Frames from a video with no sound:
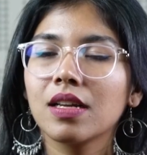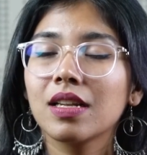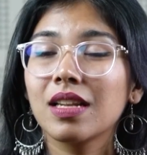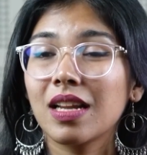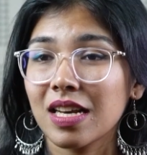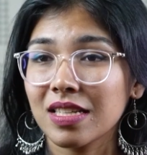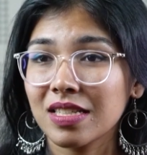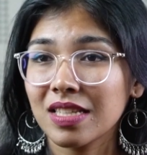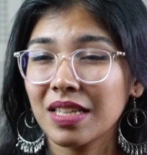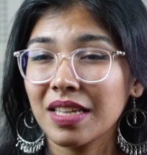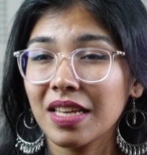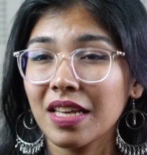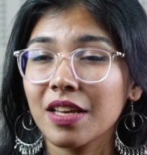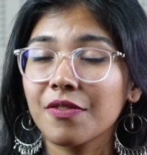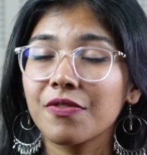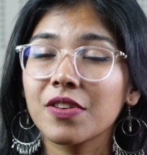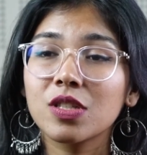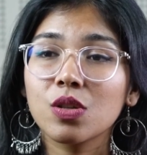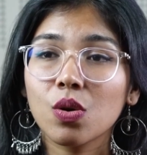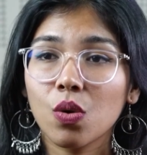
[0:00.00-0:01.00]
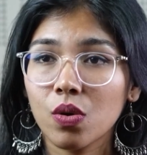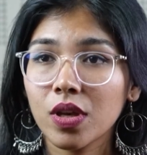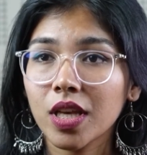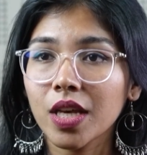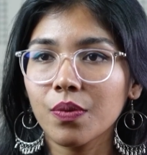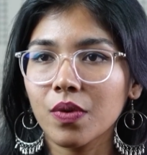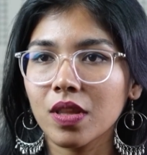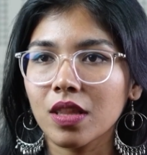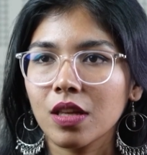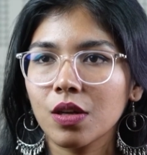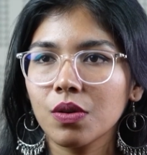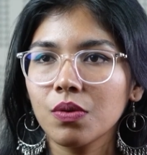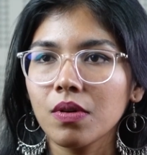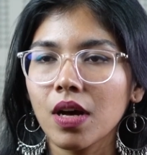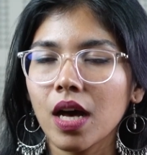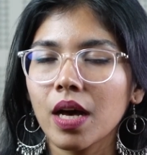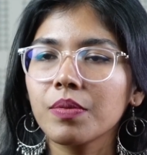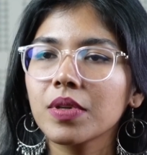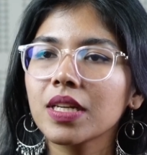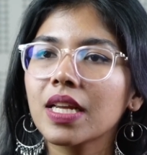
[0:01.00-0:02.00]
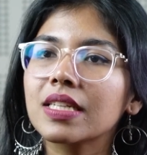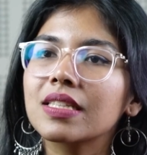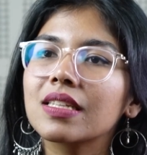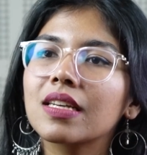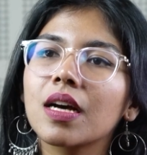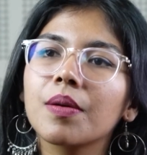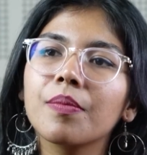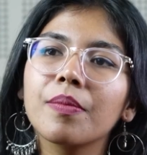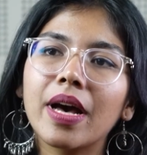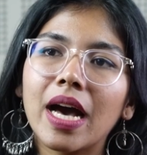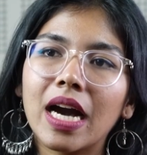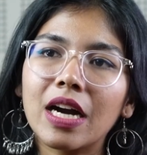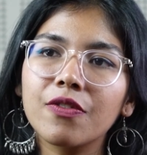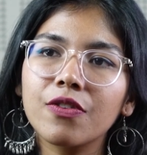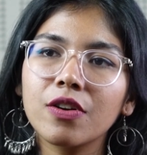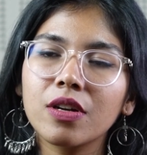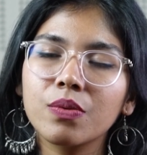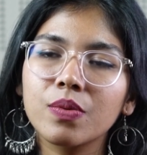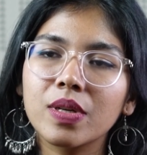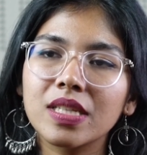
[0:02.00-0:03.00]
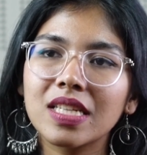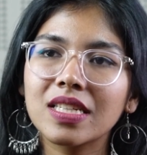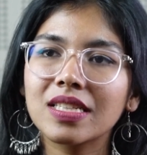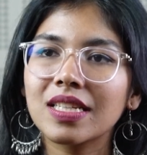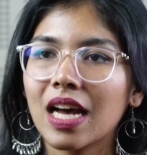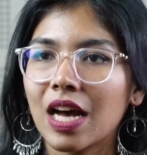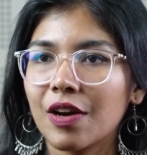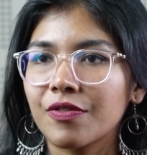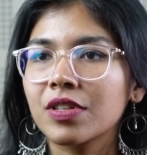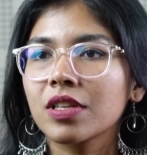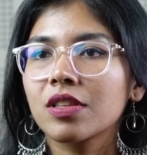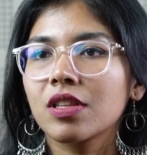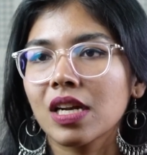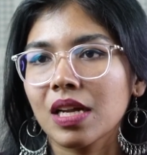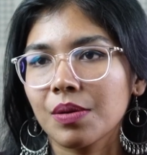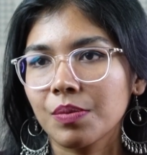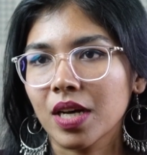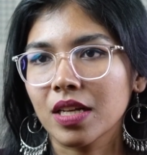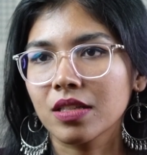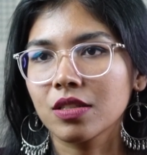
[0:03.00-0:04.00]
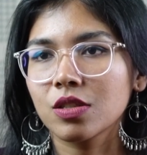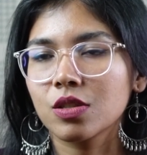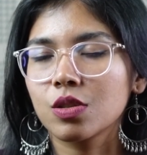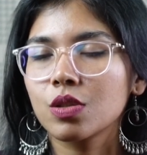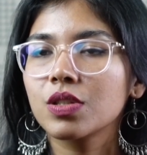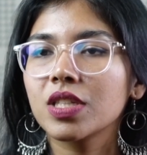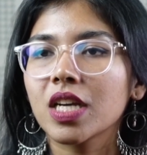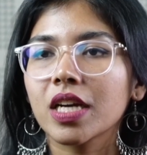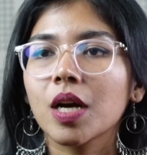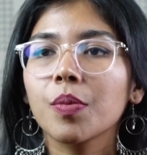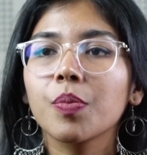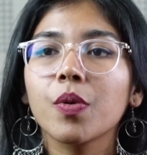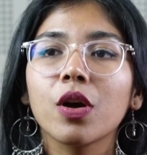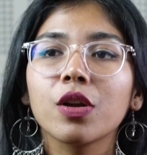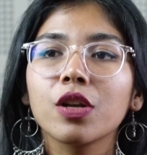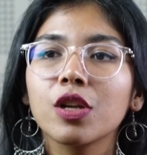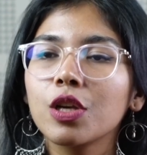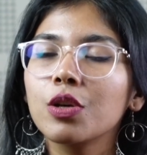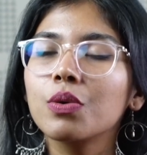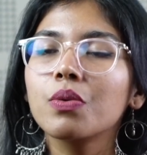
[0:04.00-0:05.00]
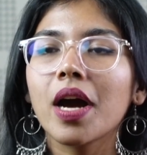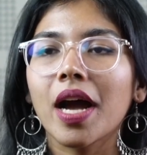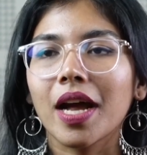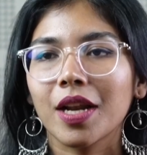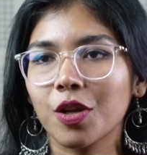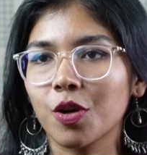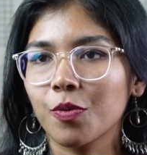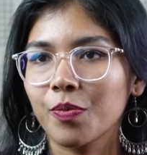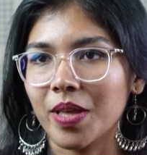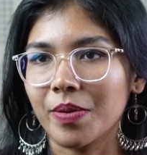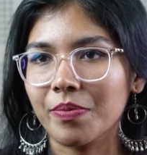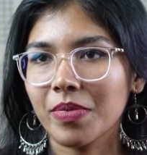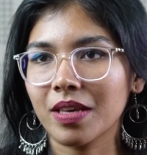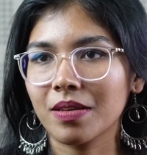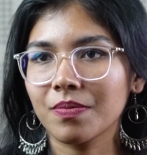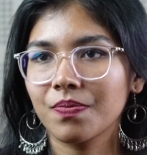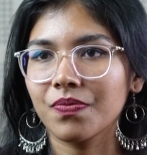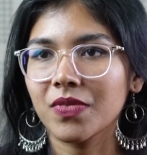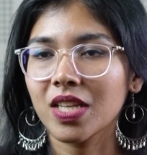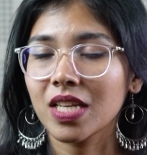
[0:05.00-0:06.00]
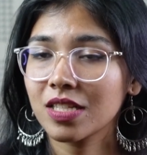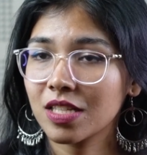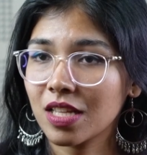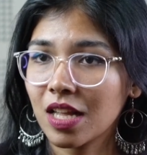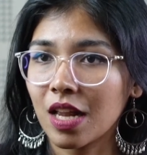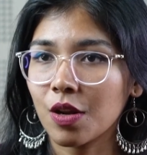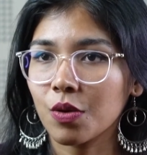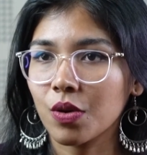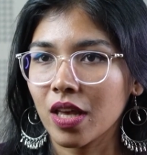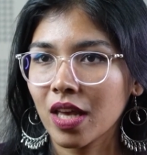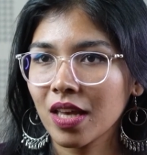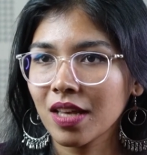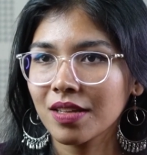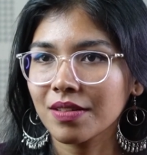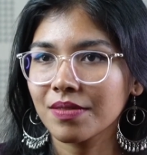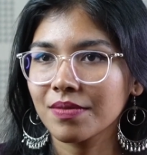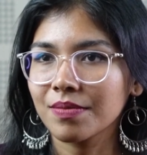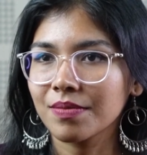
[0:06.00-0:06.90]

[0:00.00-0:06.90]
Lastly, if it's okay with you, I would like to come back for a visit after 3 months to check up on you and your baby. Is that okay?